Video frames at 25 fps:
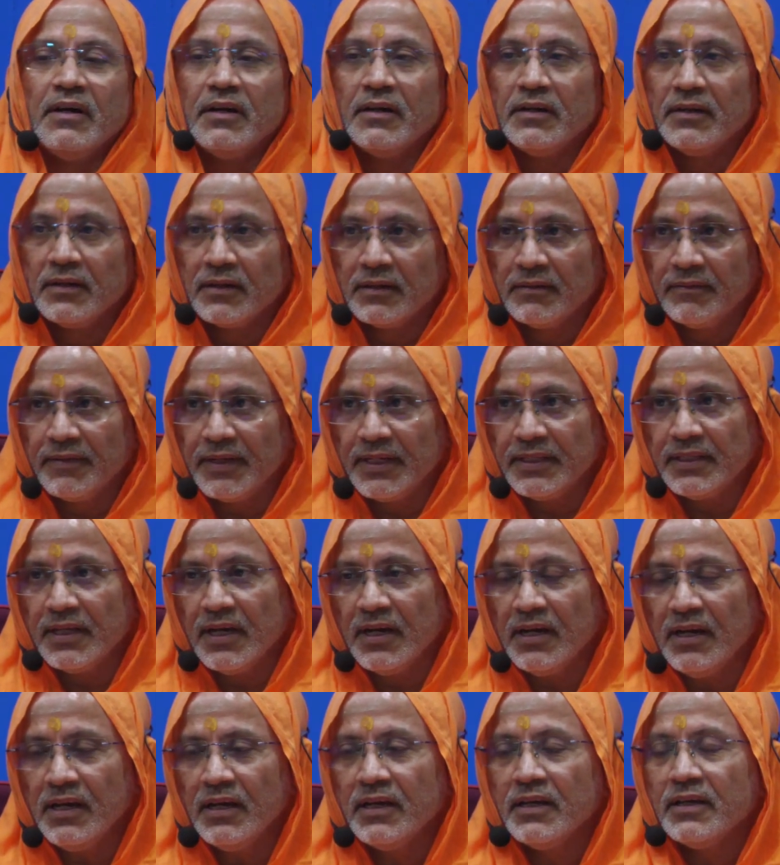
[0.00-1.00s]

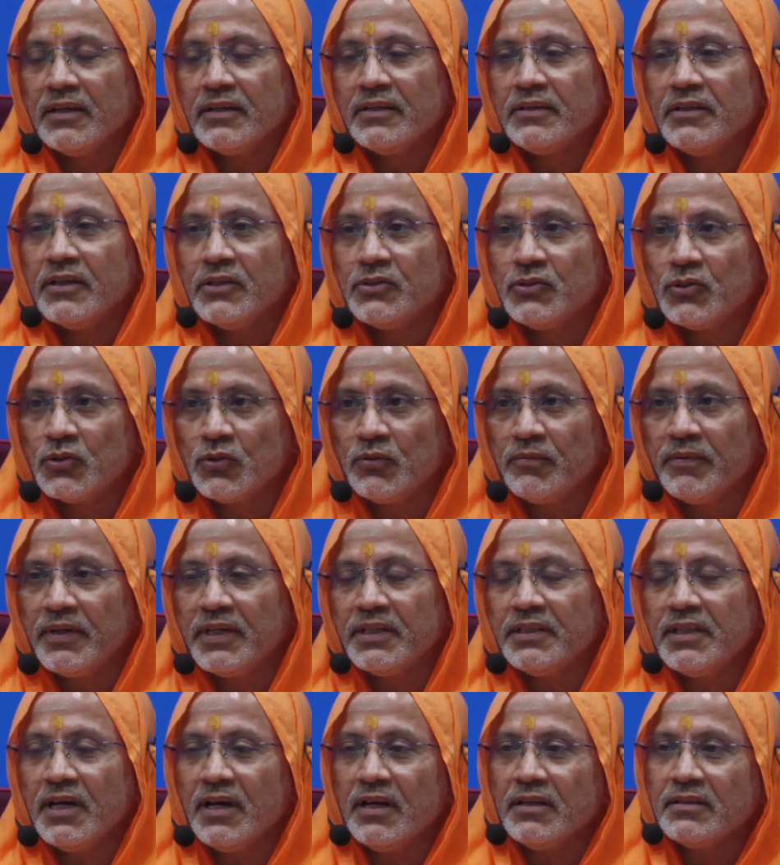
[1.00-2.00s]
Rigveda,
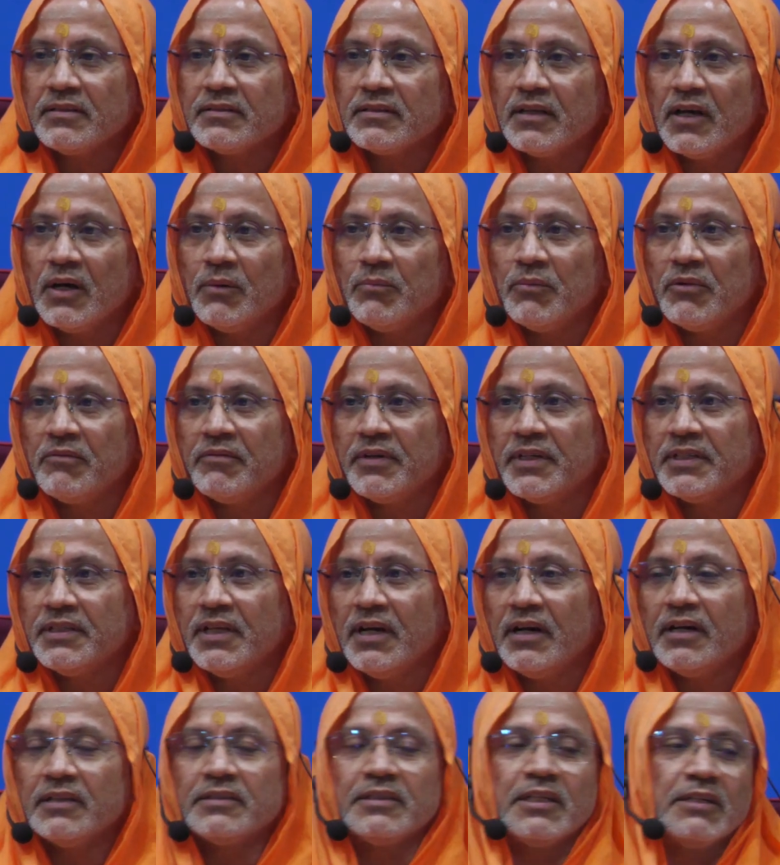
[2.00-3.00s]
Yajurveda,
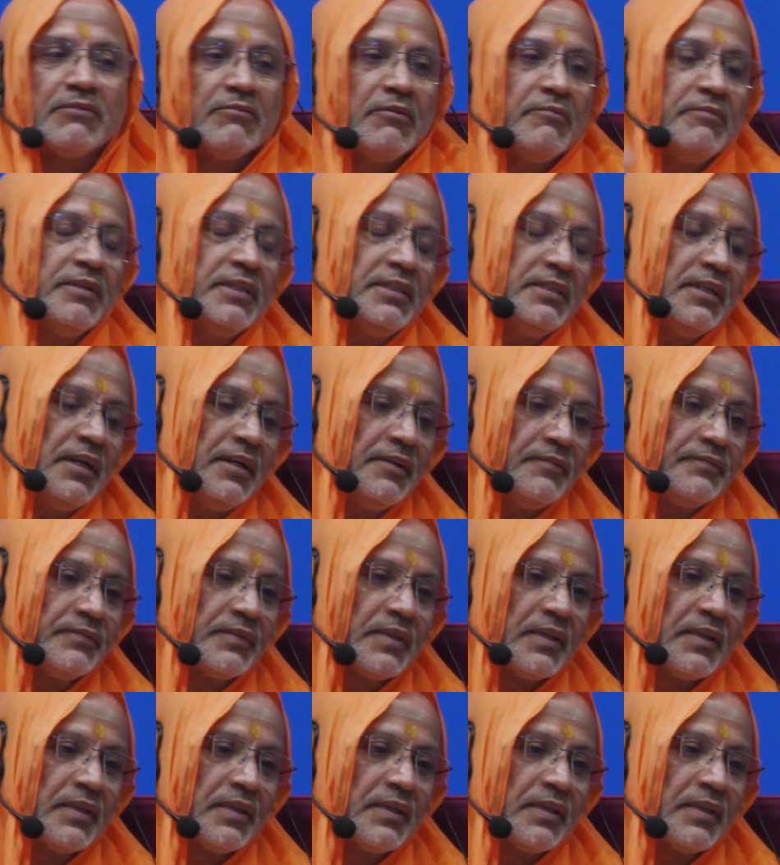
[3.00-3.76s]
Samaveda, Atharva Veda.